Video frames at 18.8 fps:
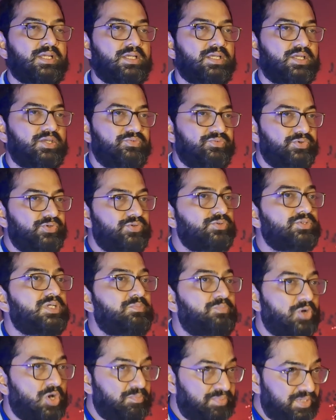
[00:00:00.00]
if you do the
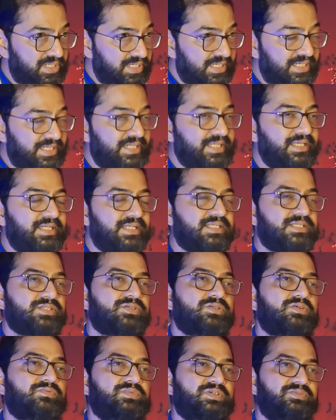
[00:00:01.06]
proper integration of
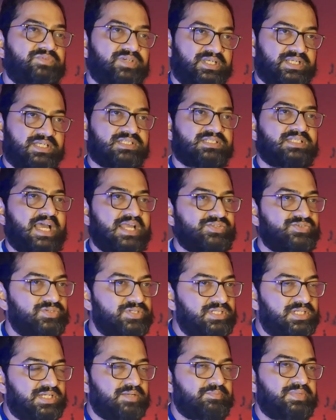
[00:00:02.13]
the various natural
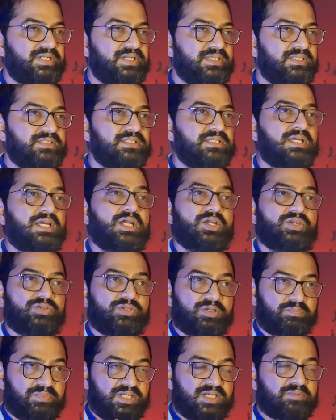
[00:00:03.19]
remedies, your
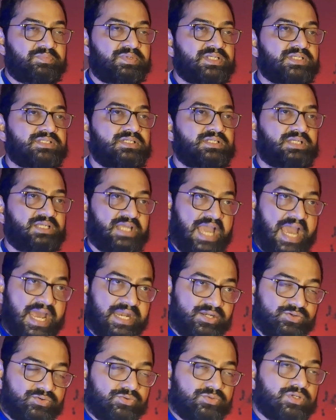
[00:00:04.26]
blood pressure can
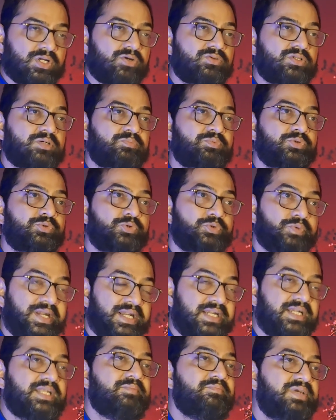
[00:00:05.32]
go down up to
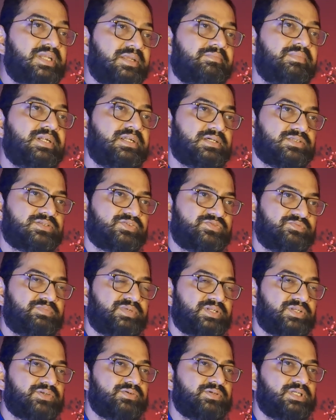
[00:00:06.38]
20 millimeters of
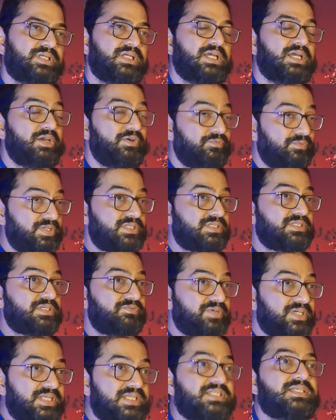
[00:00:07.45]
mercury, which is a
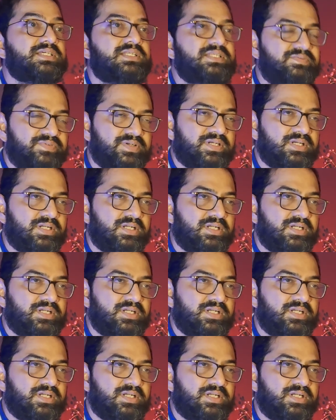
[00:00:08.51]
very significant